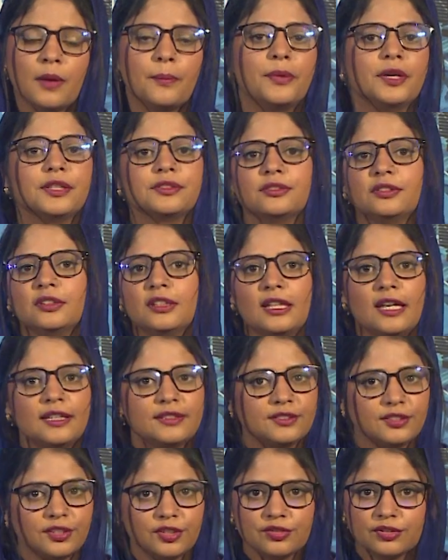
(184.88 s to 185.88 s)

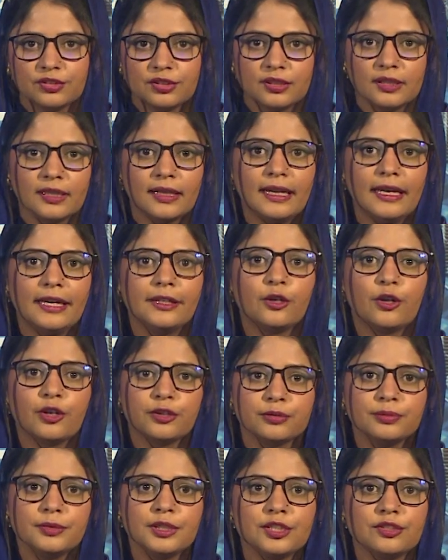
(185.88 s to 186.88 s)
personalization, and
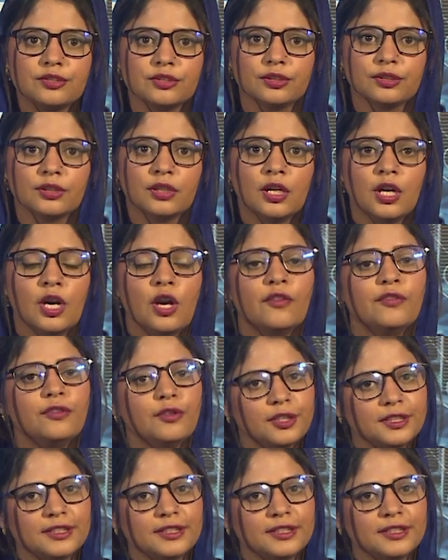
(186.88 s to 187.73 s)
automation. For